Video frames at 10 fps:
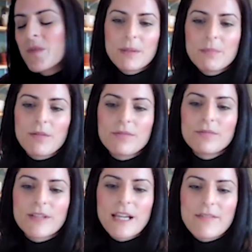People often
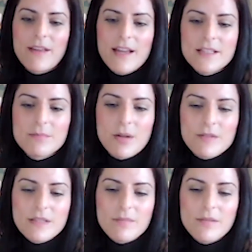forget that ASMR
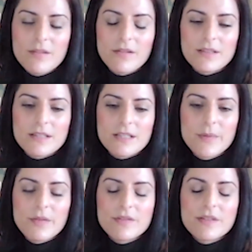is something that is
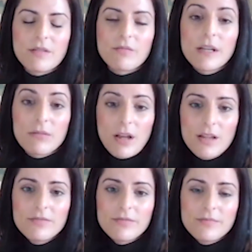experienced in real life.